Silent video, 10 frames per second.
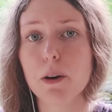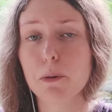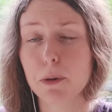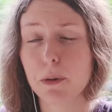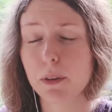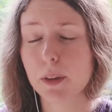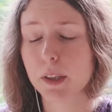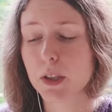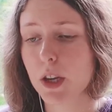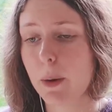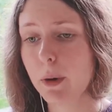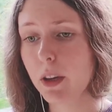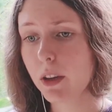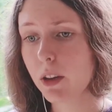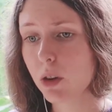everything that is
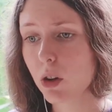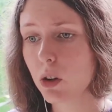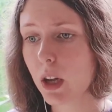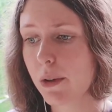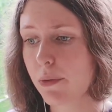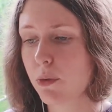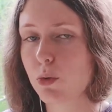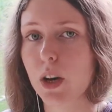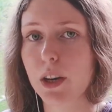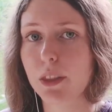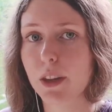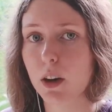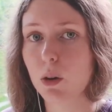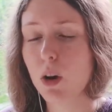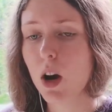happening in your life right
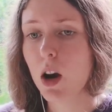now,